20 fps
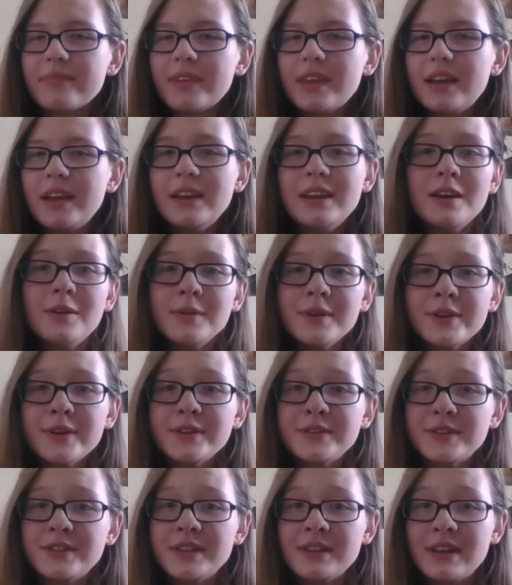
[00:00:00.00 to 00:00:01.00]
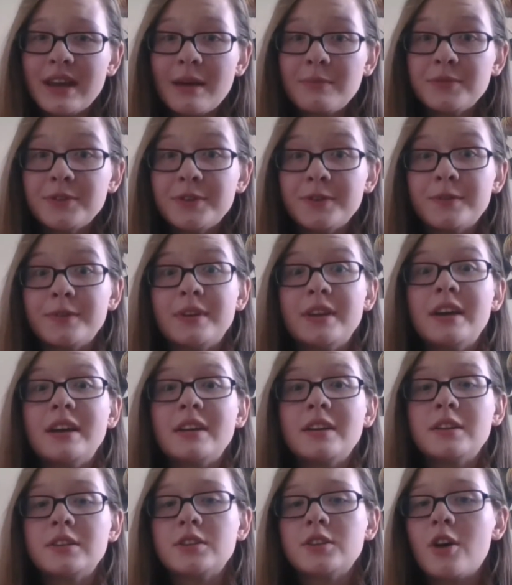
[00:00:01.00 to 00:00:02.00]
And now we got to see Neptune,
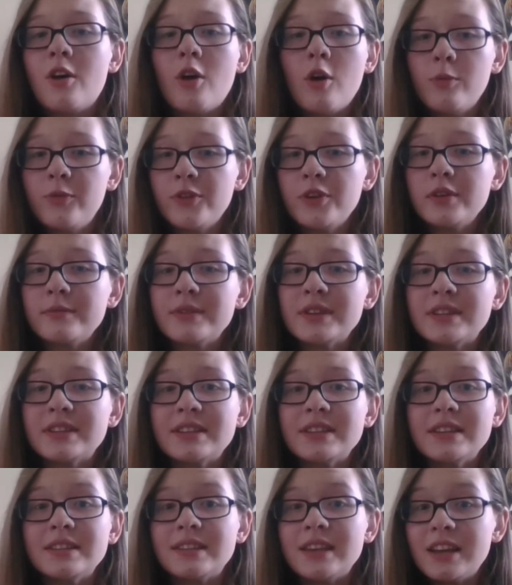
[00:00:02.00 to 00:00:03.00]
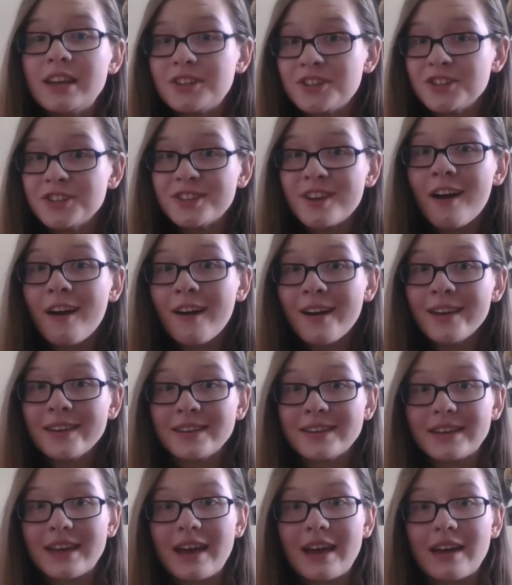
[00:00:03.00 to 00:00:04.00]
and hopefully we see Sage and Scarlet
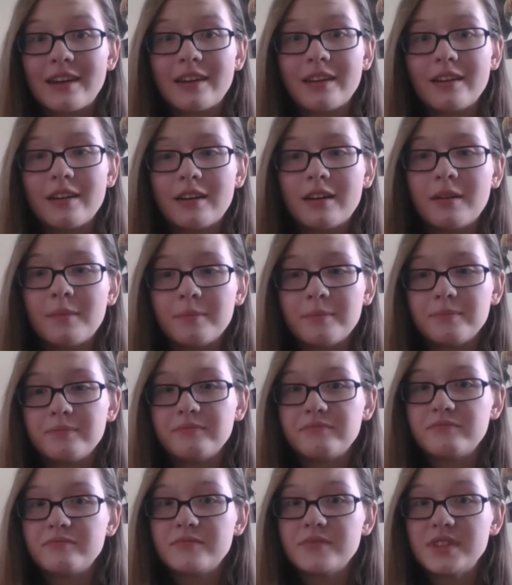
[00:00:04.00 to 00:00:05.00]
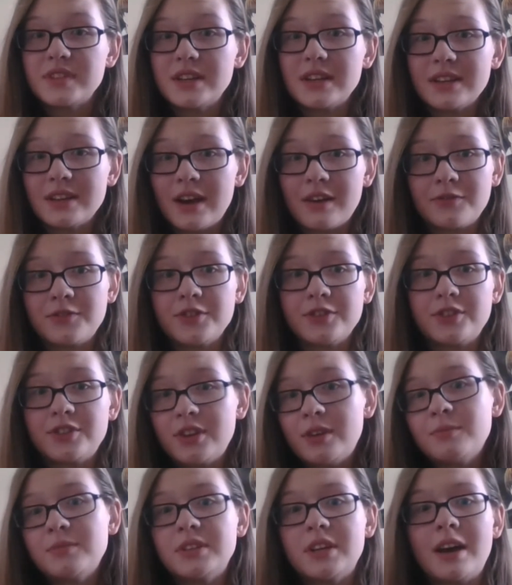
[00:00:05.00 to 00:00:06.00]
again after
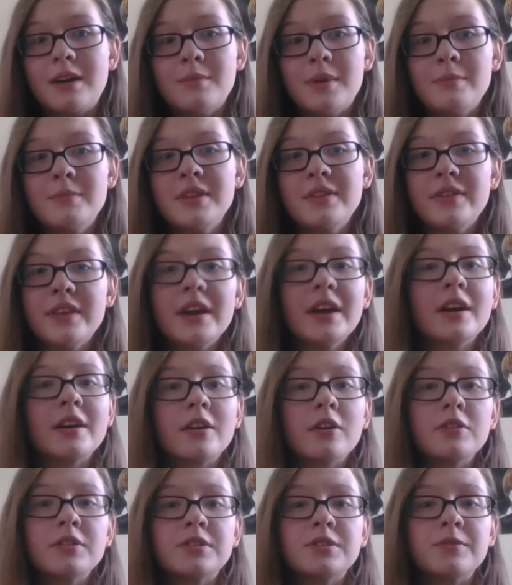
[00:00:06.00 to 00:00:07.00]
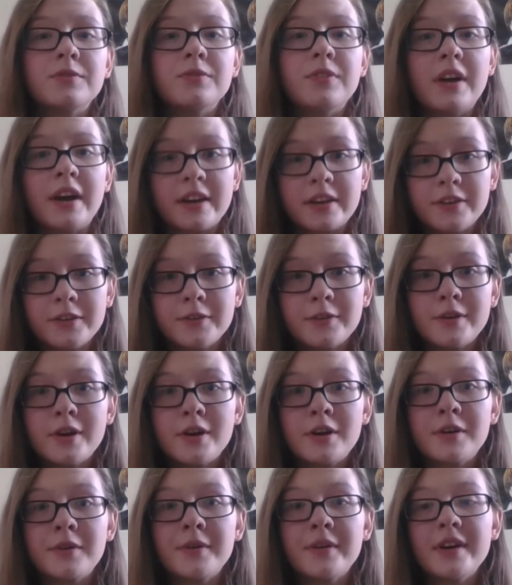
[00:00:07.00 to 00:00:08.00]
some time. I mean, they are going to
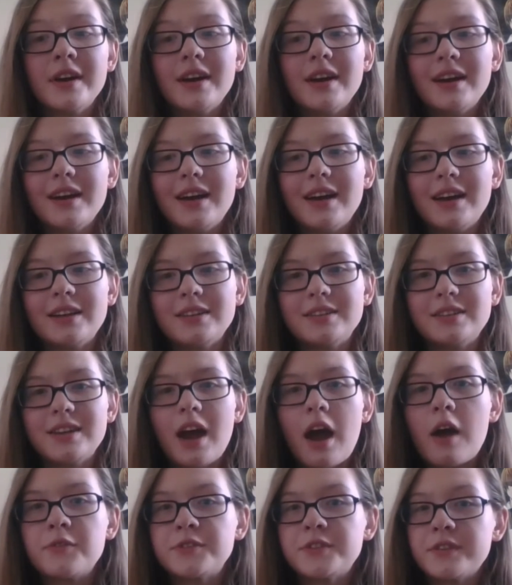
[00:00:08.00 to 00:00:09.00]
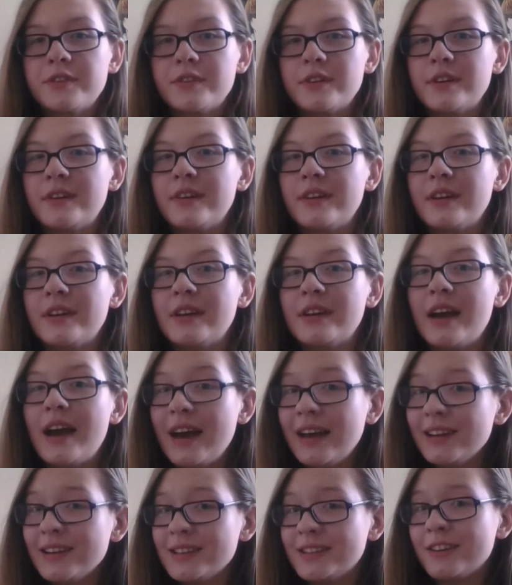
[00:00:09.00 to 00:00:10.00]
Vacuo, and after the
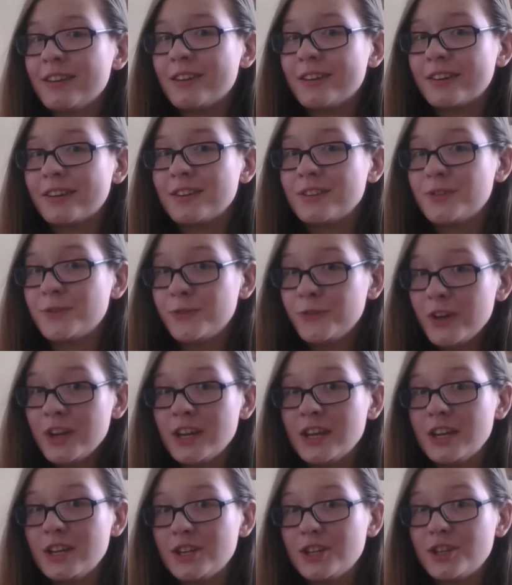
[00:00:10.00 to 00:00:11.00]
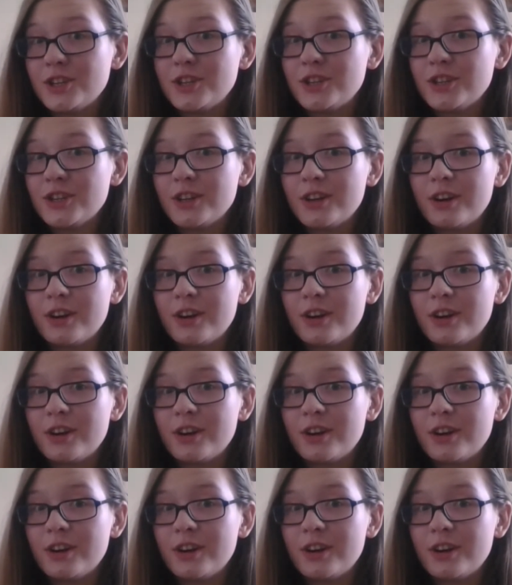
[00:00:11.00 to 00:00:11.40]
Atlas arc is finished,